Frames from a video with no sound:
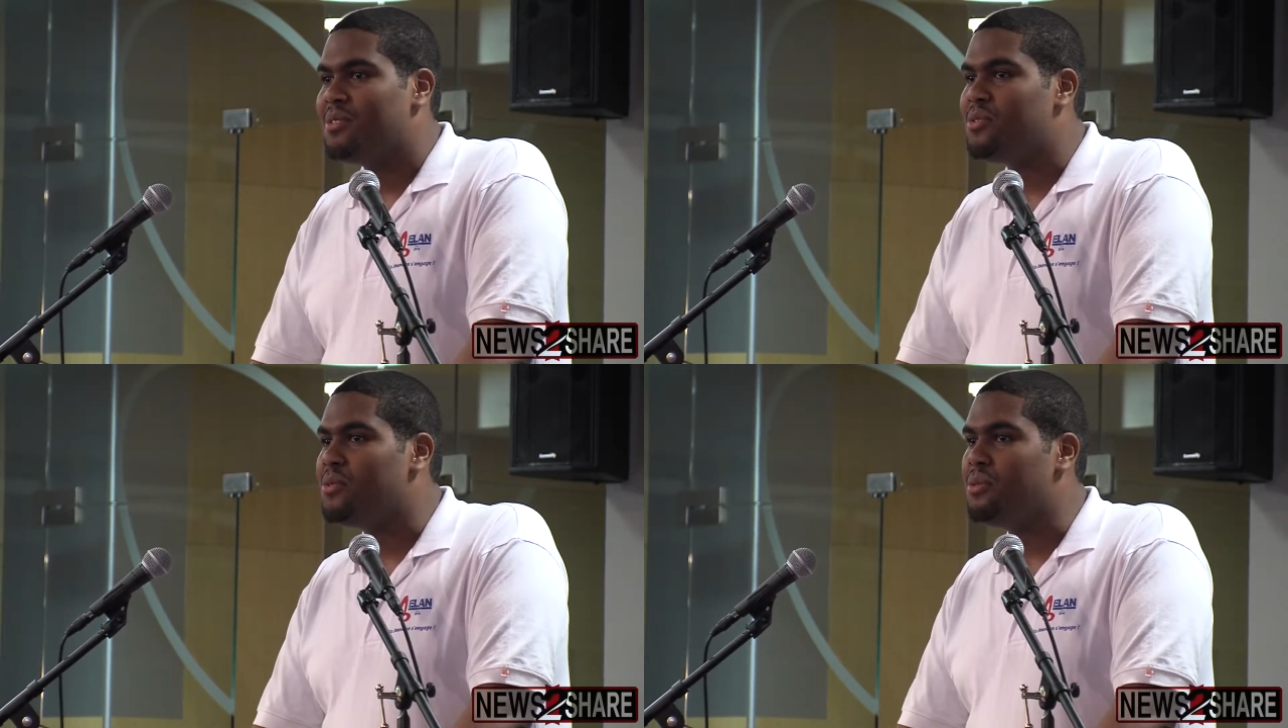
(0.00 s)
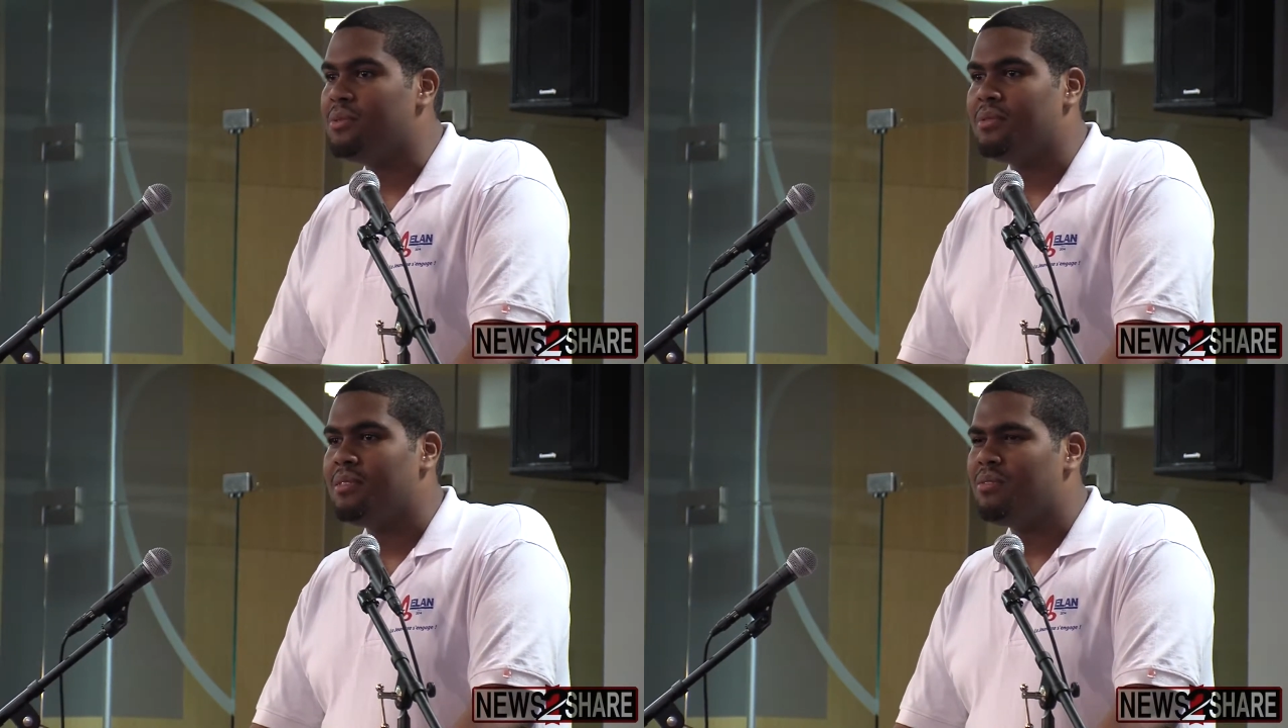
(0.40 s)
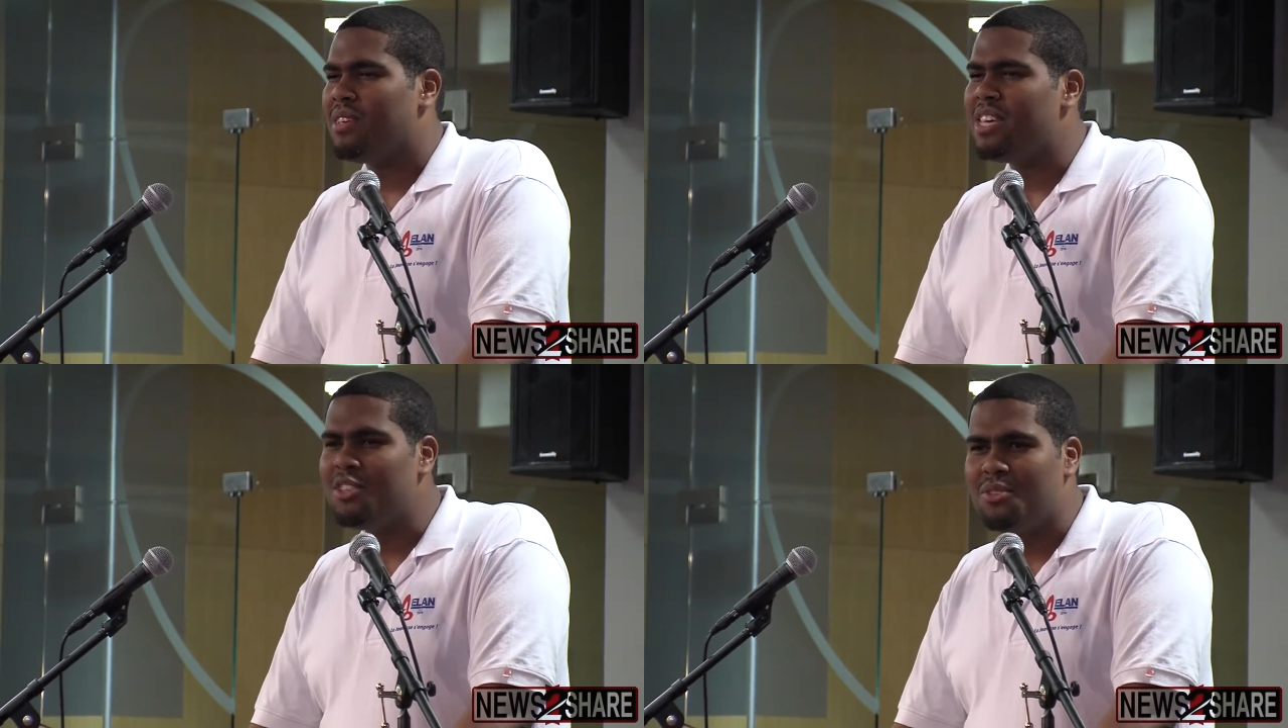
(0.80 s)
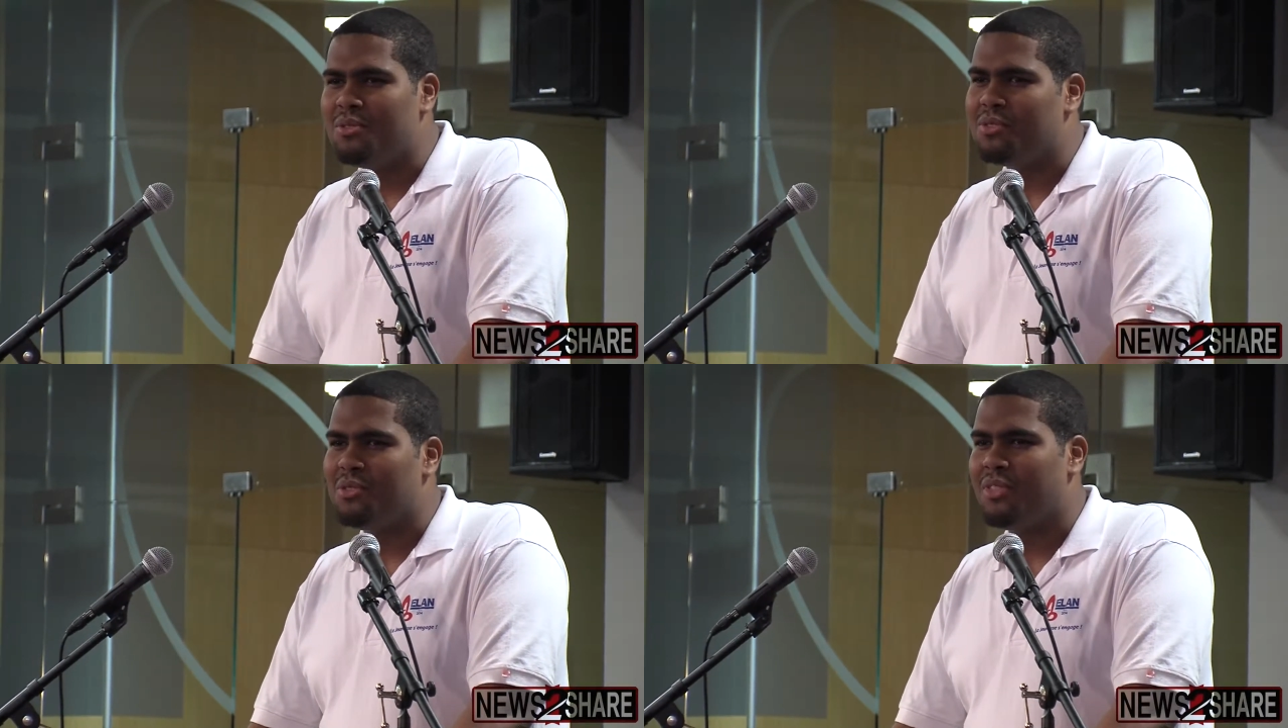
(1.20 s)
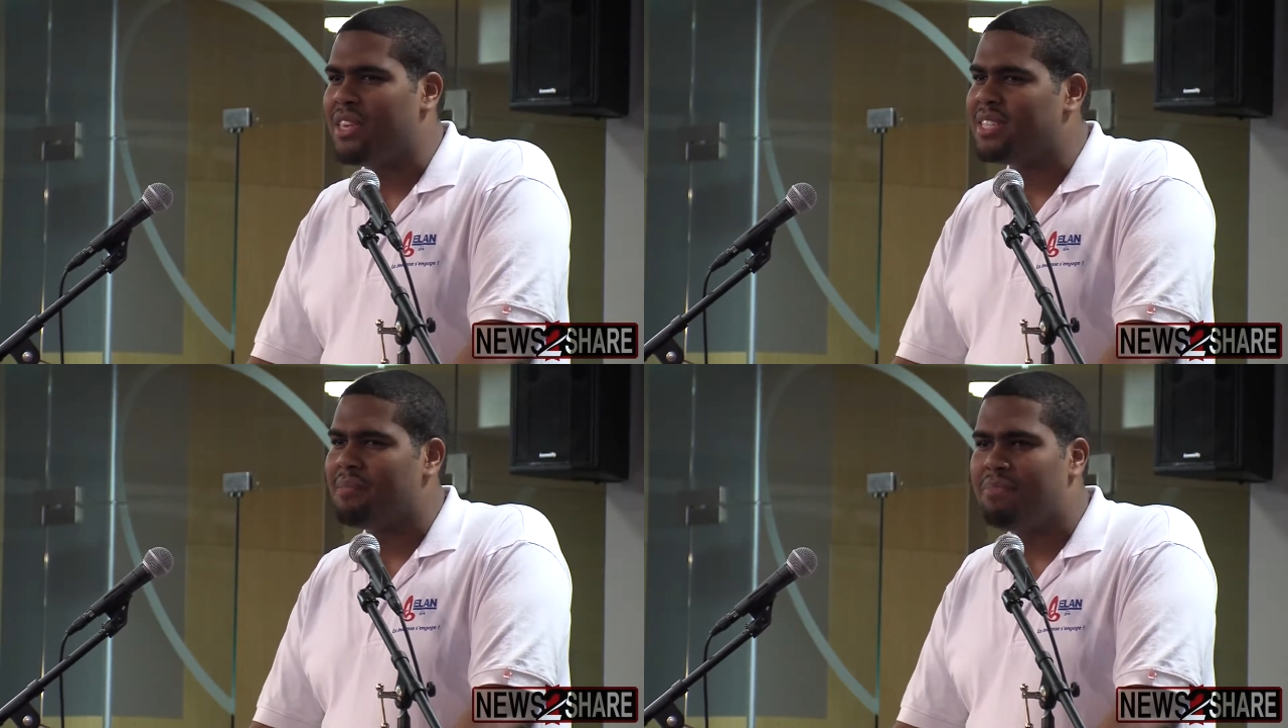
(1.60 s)
to issues, to
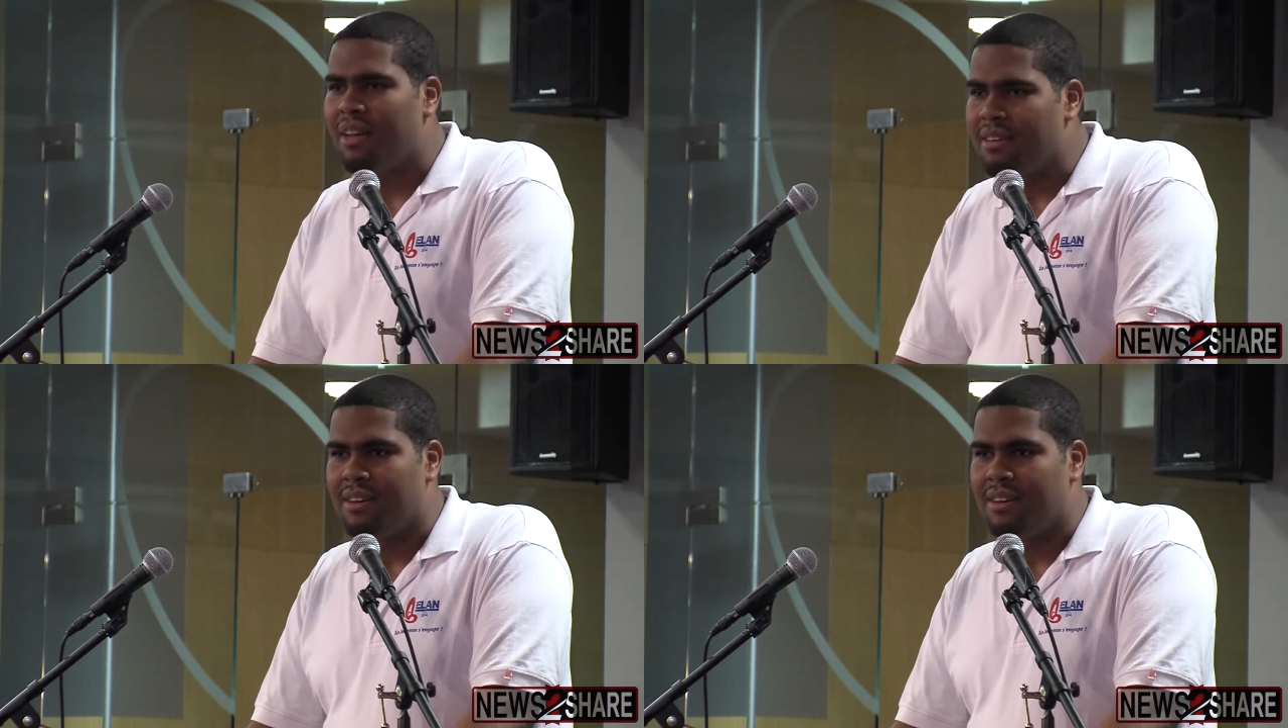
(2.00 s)
things that bother